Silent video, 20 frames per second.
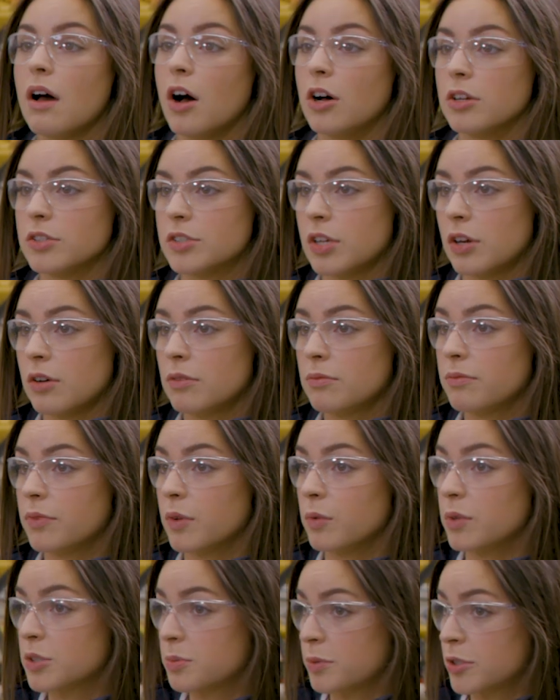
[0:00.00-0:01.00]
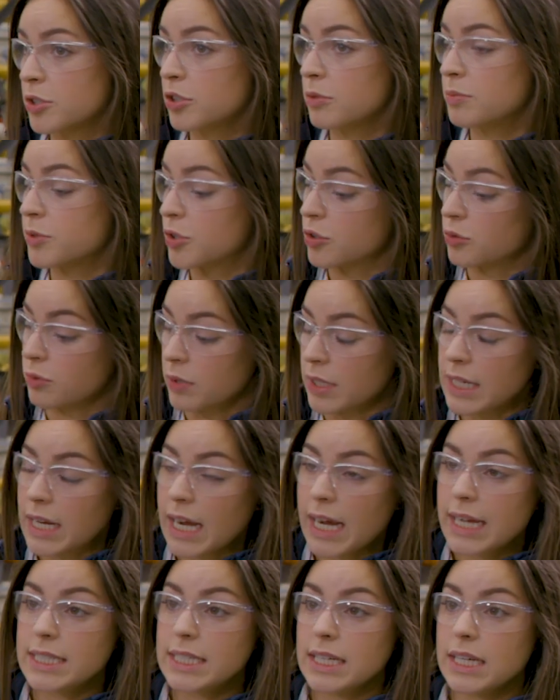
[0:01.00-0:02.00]
Also, the WhisperTube screen
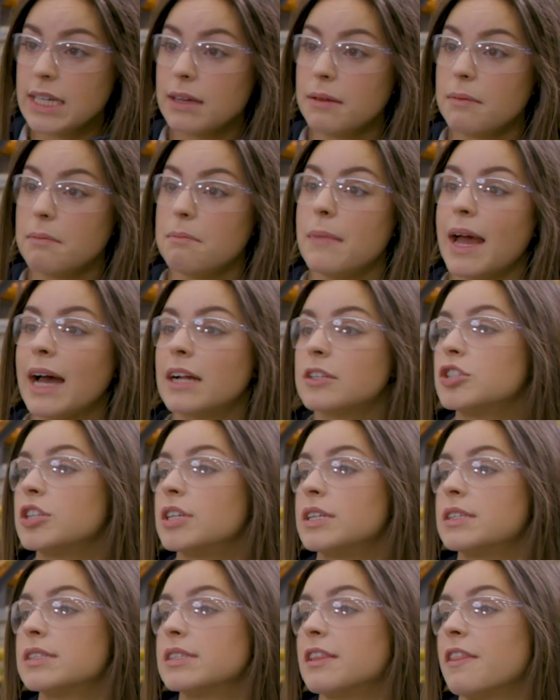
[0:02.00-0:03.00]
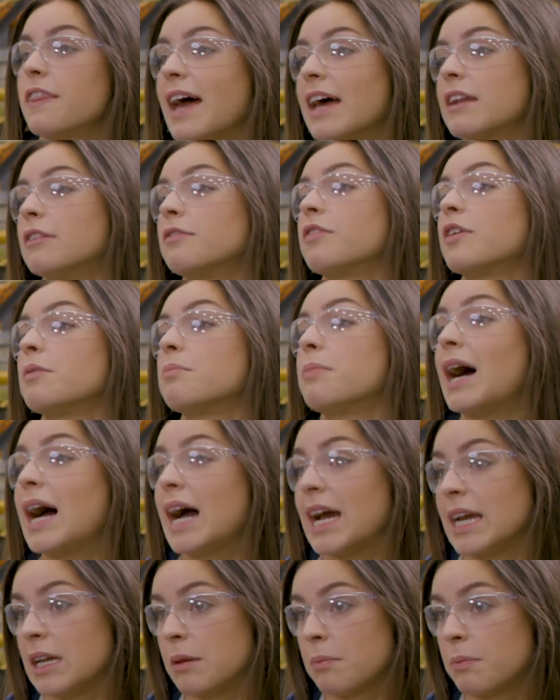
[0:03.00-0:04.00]
ID matches that of the
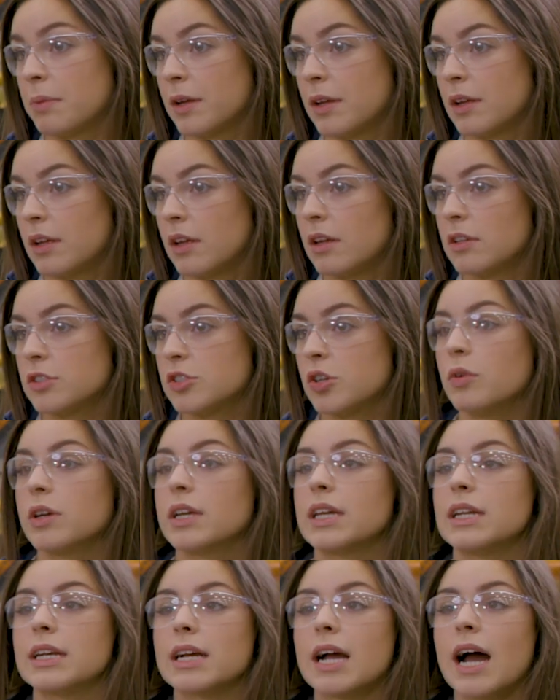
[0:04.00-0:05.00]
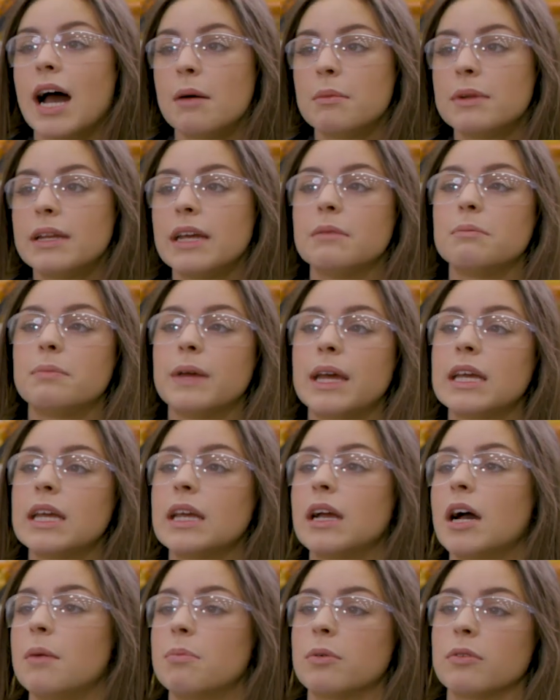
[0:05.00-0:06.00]
pipe, so it can accommodate
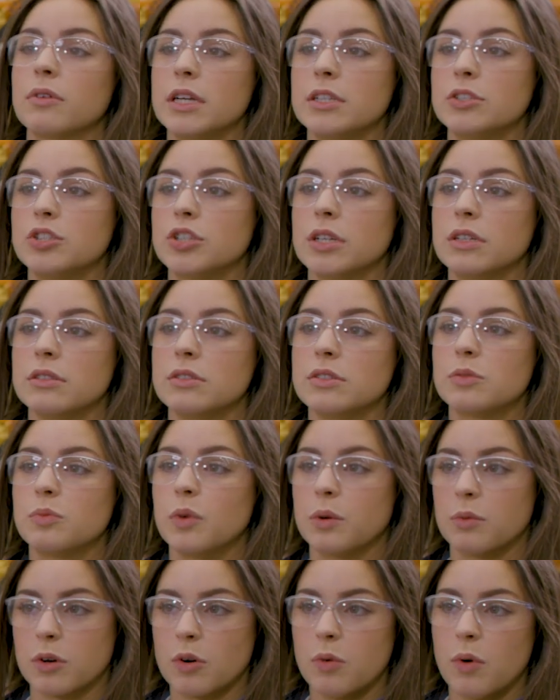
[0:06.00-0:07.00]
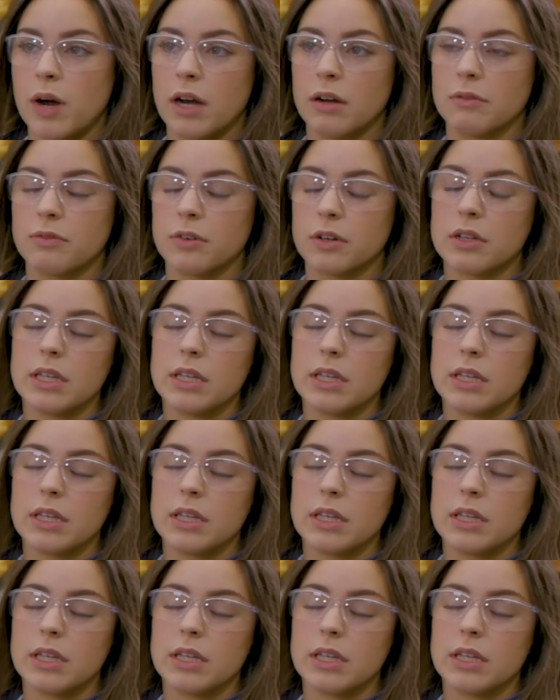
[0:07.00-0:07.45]
pigging operations when required for